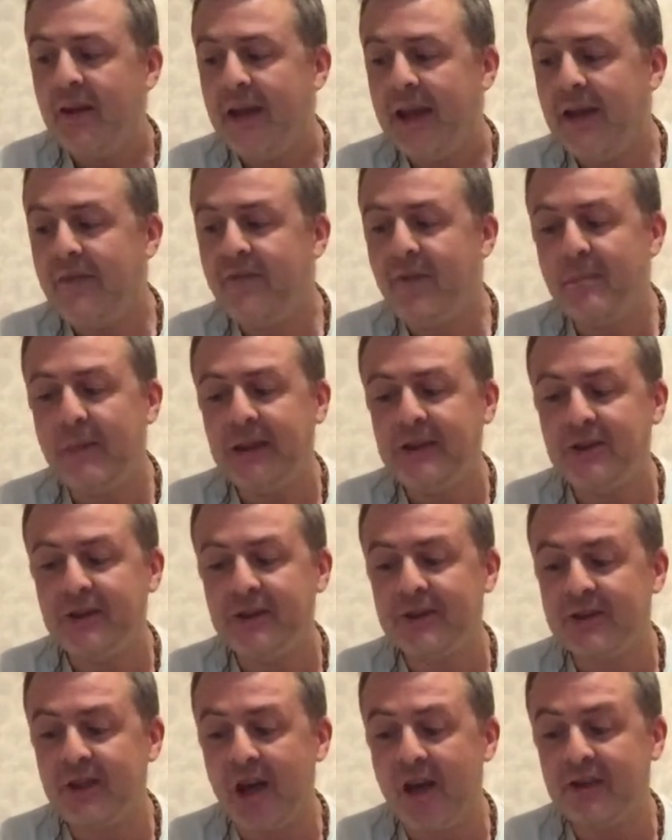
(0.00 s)

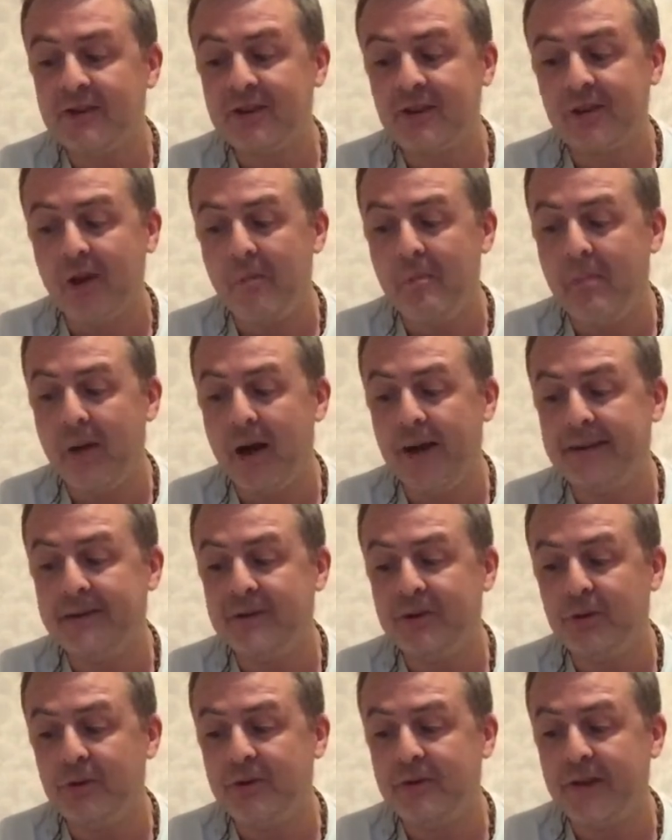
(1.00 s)
Information is hard to come by
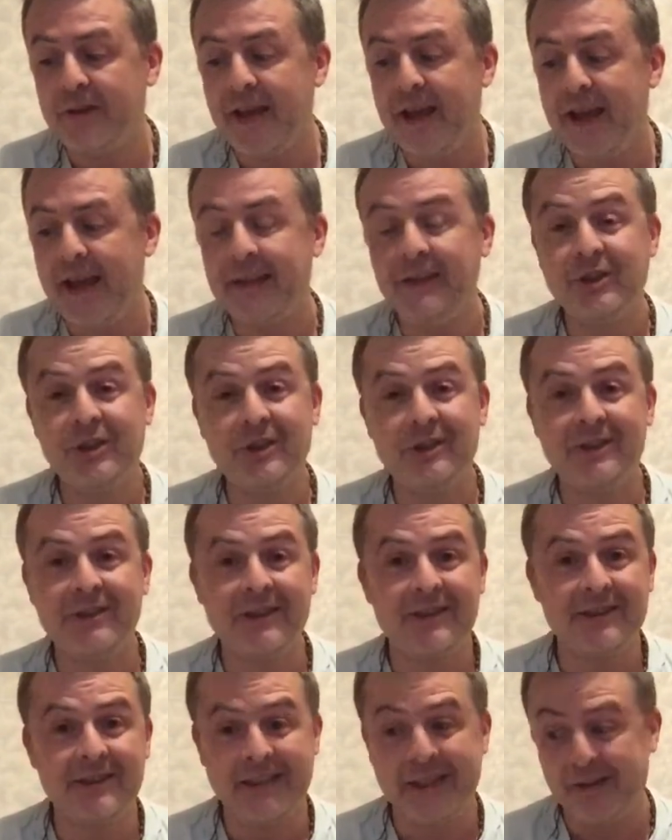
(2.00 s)
due to their ancient
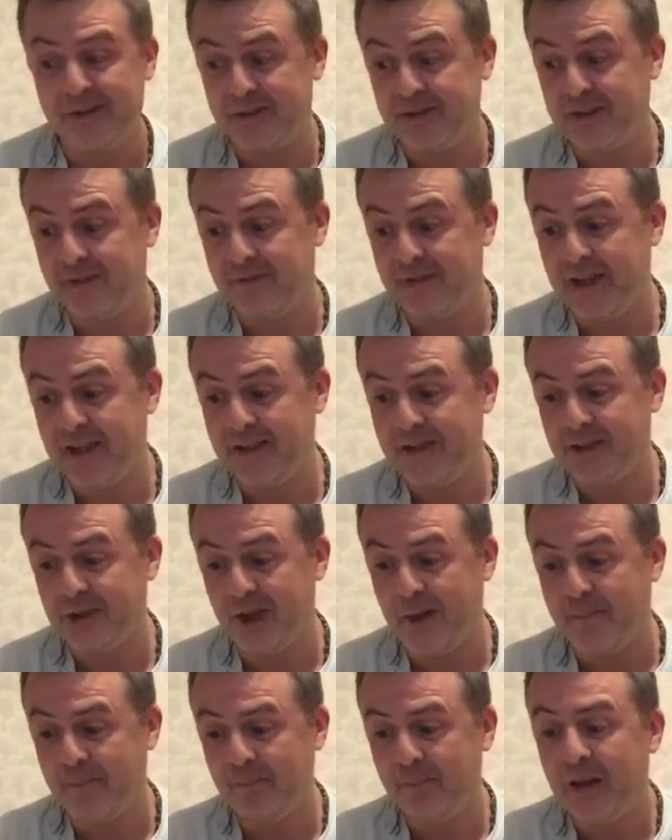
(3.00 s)
and secretive
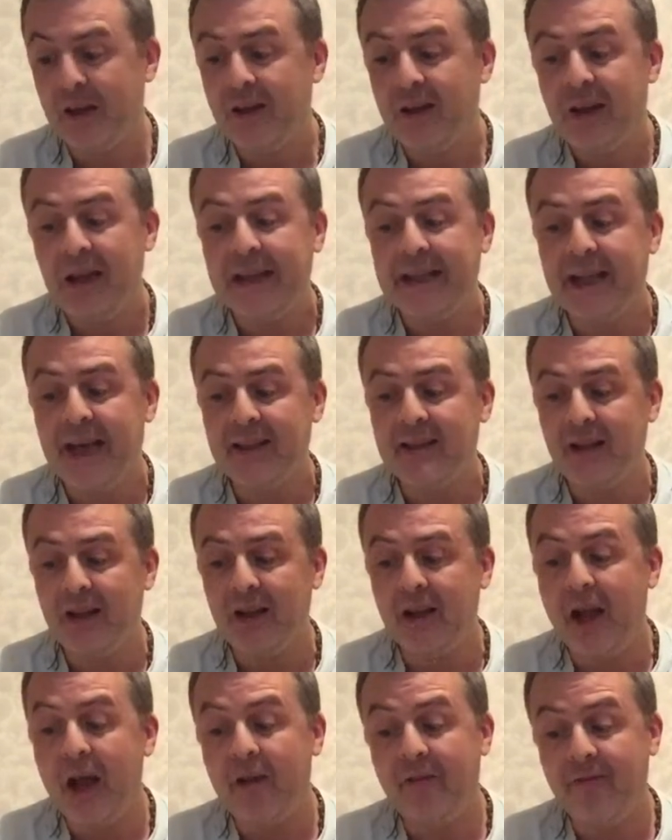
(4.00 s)
nature.
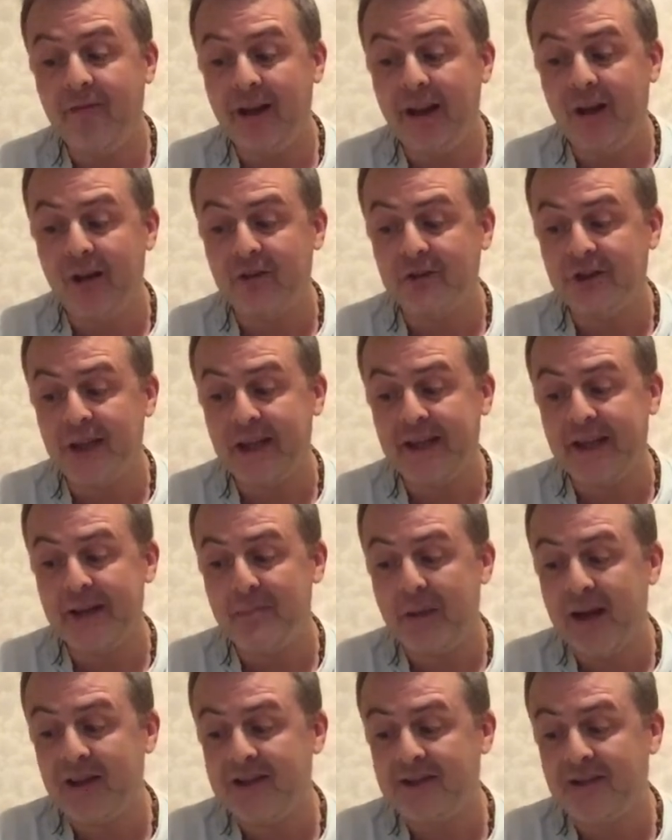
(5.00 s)
Yaddle, a fellow Jedi
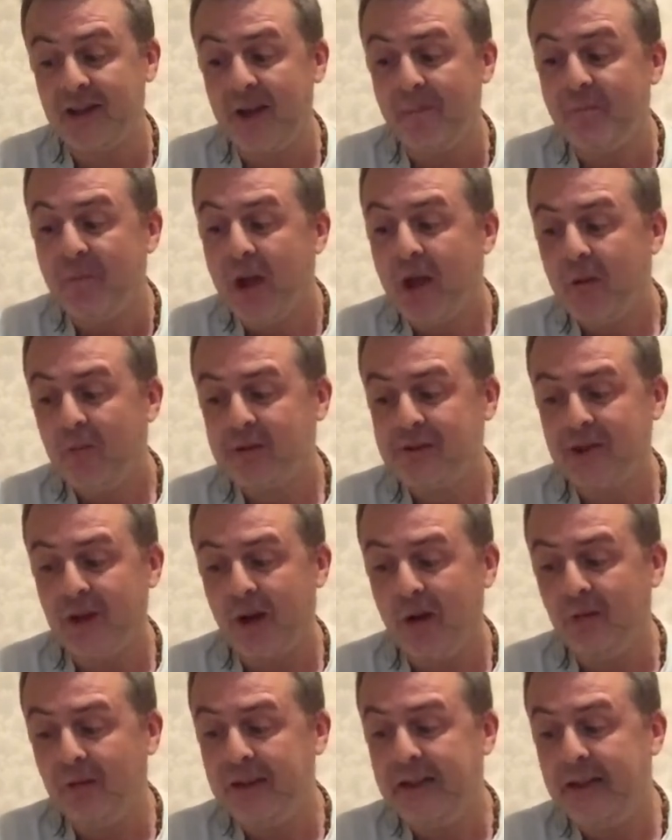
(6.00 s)
Master, was the
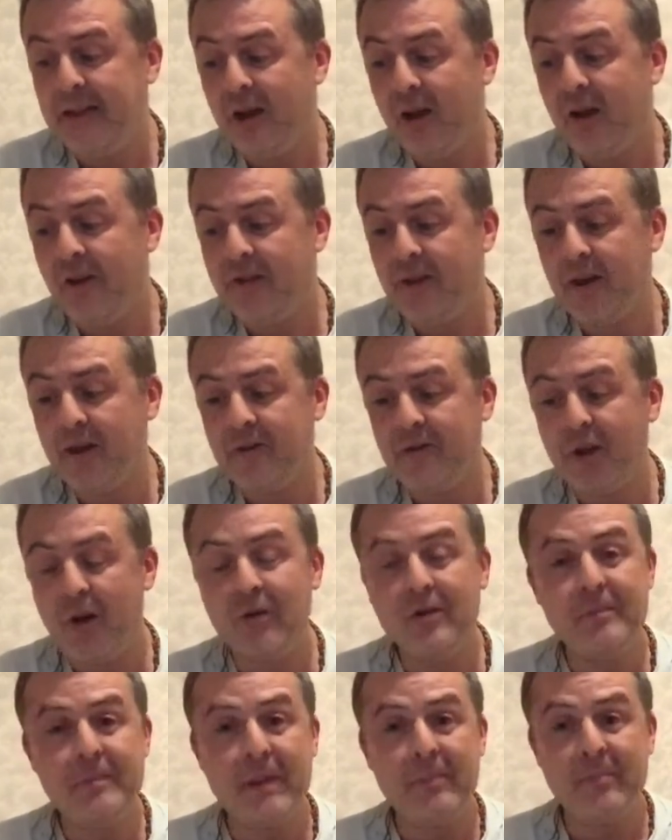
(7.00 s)
only other
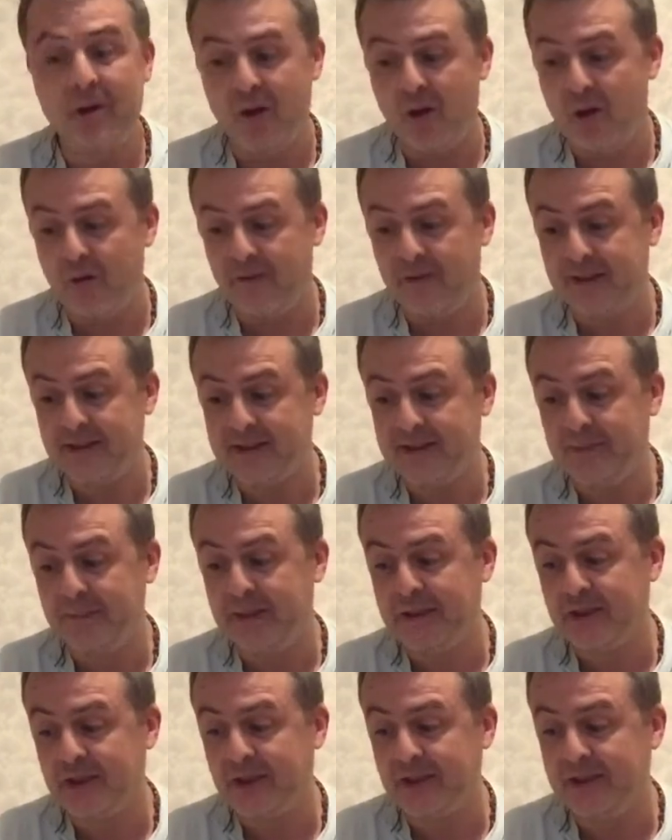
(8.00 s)
known member of his
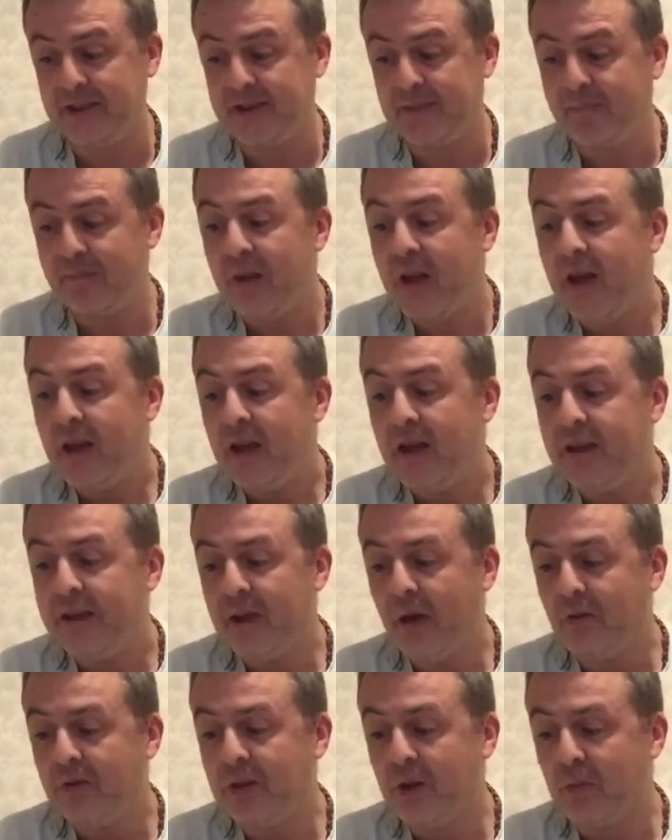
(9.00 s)
species.
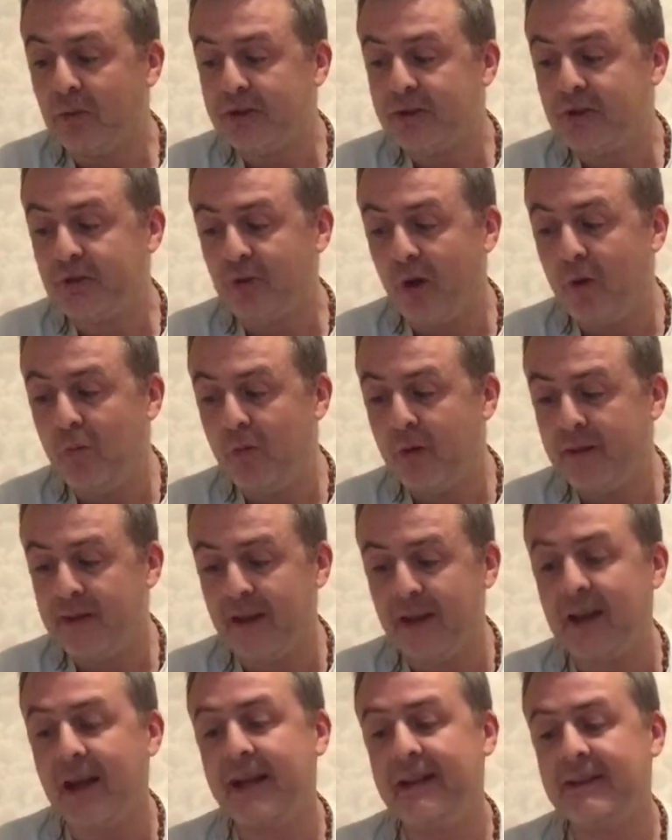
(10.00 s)
Yoda was strong with
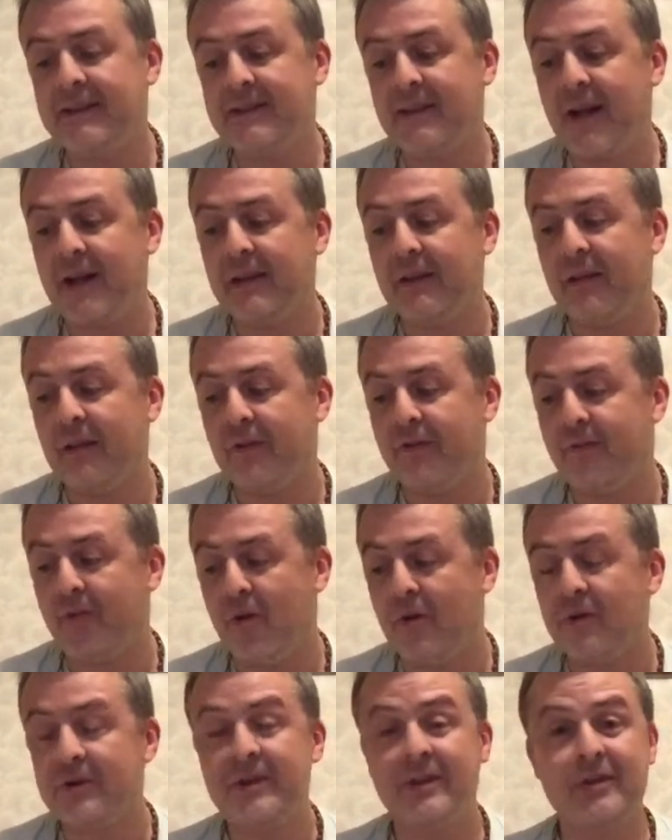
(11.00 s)
the light side of the
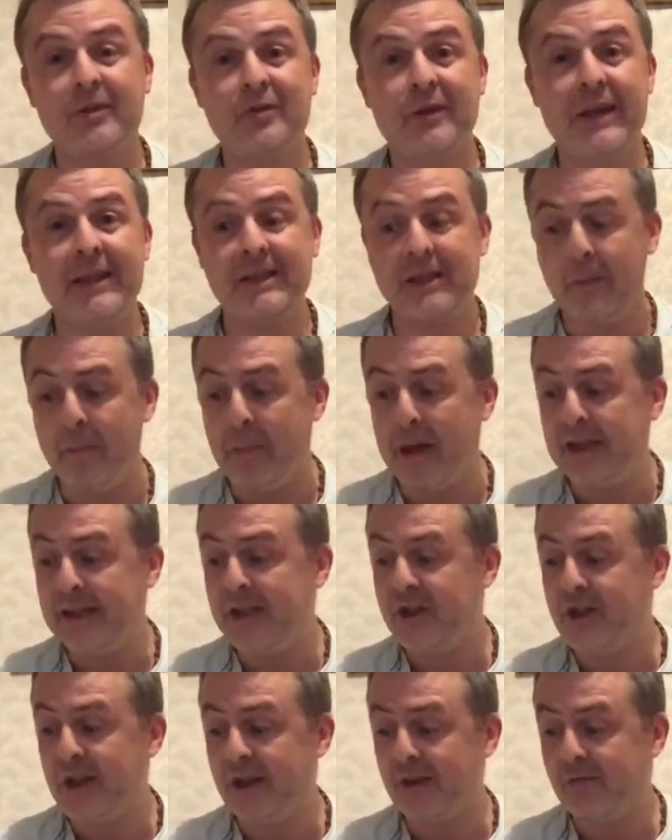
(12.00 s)
Force and trained
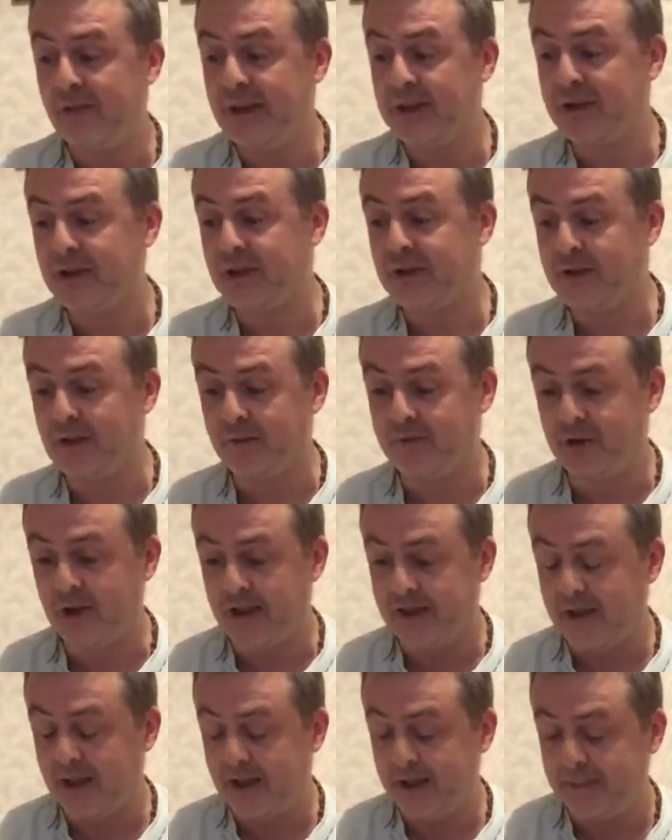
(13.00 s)
many generations of
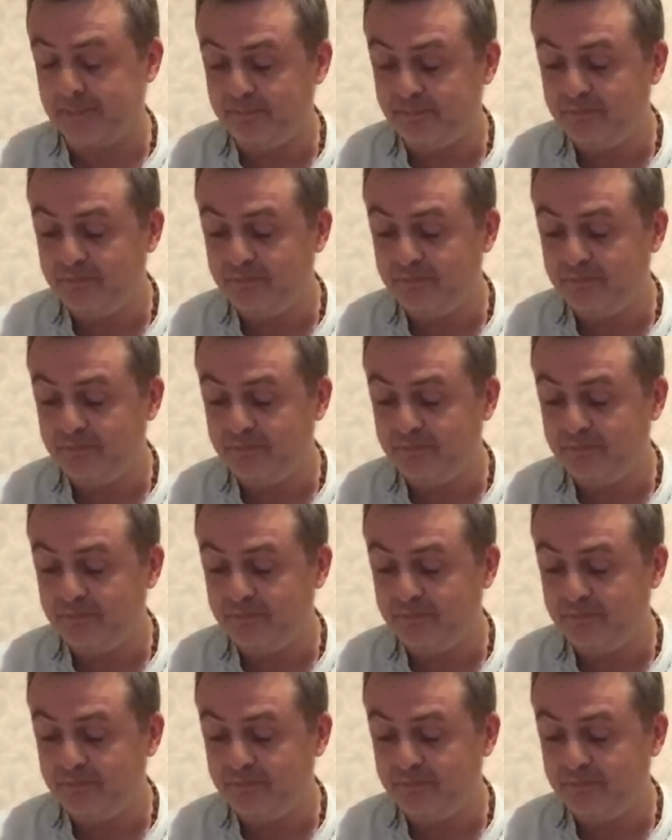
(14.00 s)
Jedi.